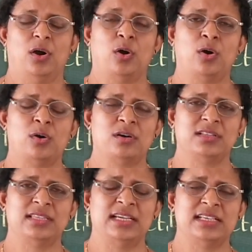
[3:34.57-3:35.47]

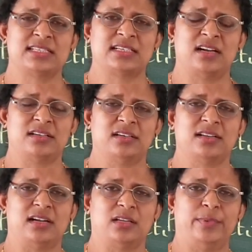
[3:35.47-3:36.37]
Or they
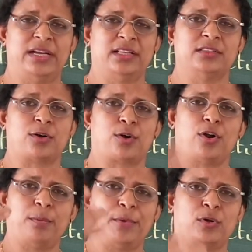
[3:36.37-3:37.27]
started cultivating the
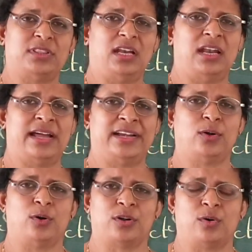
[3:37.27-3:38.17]
crop on the
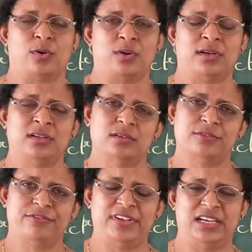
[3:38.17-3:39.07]
land or on
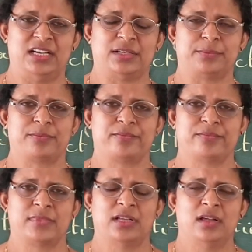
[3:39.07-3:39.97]
a field.
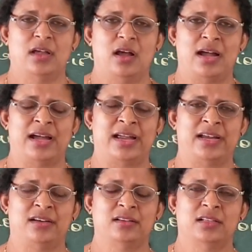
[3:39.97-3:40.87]

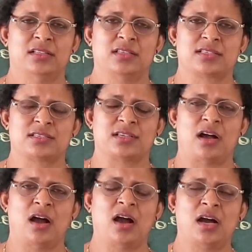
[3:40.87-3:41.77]
And this
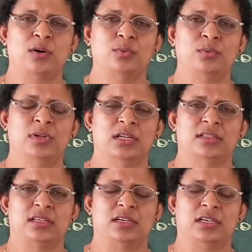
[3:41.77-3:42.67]
is
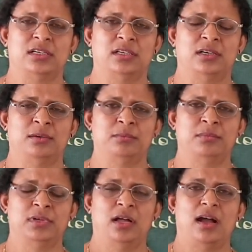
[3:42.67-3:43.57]
how the
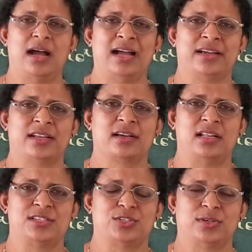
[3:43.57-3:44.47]
term
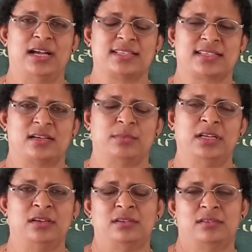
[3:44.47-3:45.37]
agriculture has come
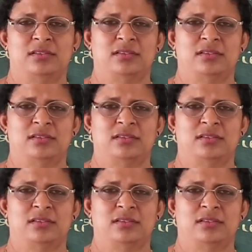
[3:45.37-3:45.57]
in